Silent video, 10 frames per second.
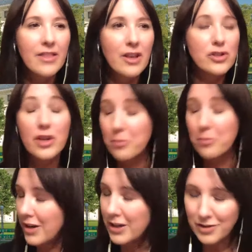There's a
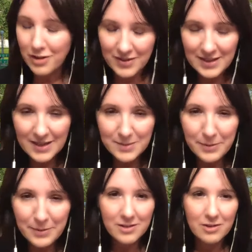community service
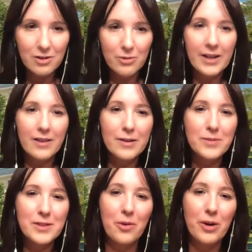aspect to their curriculum.
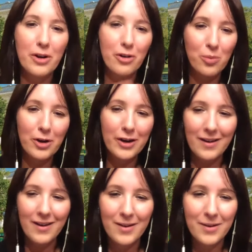So where you'll work,
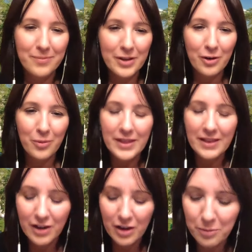um, you know, within
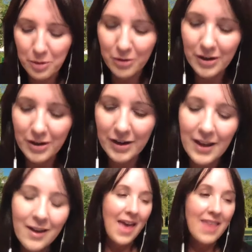the
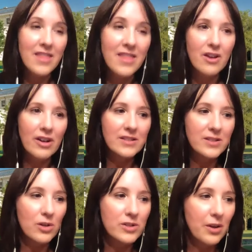community. And then there
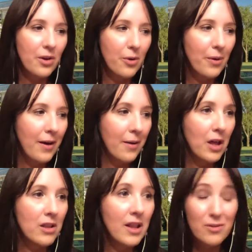is also
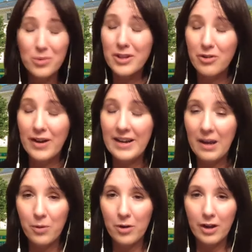um, a lot of really great
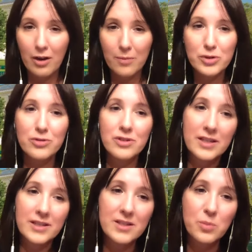networking
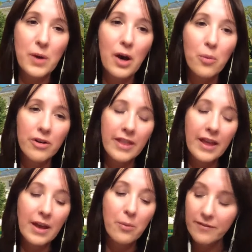opportunities as well, where they
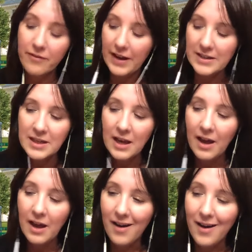will invite
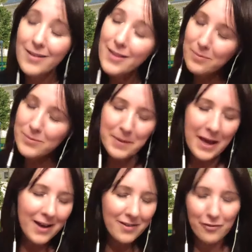uh, alums
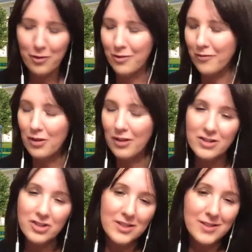back for, for
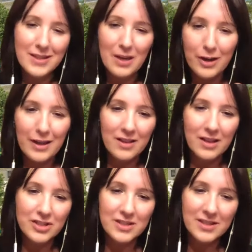lunches, networking
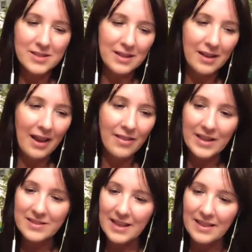lunches, and, and
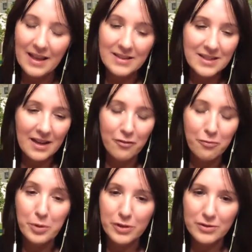things like that to kind of
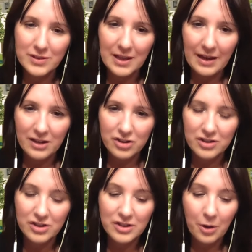build those
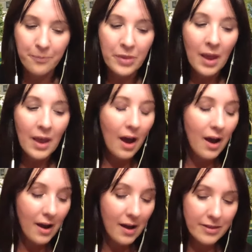connections. So
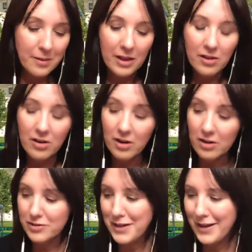uh, the Mellon
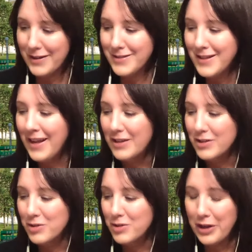College of Science is
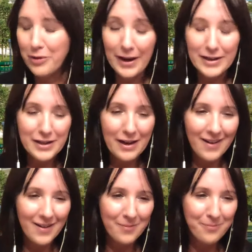really great
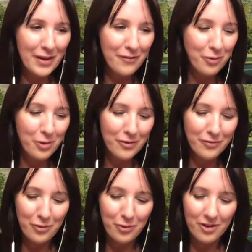um, for,
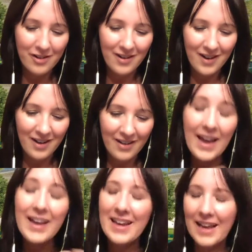for uh,
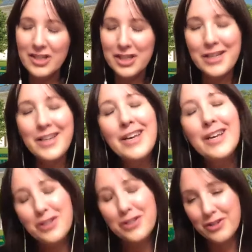that connection
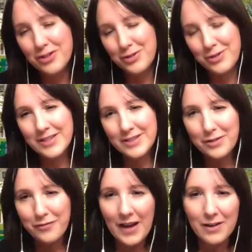to their students. Their
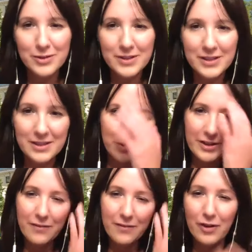faculty is
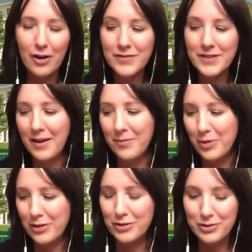really involved um,
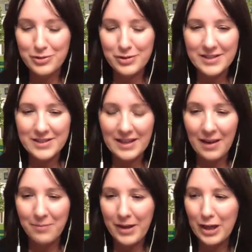with their students and,
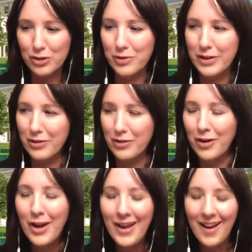and making sure that they're
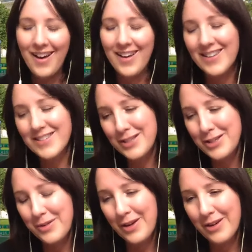uh, continuing
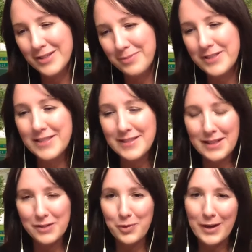continuing on to be
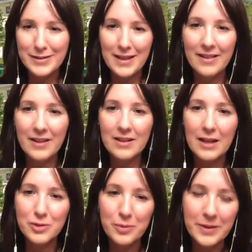successful outside of the
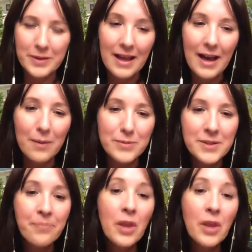classroom and labs.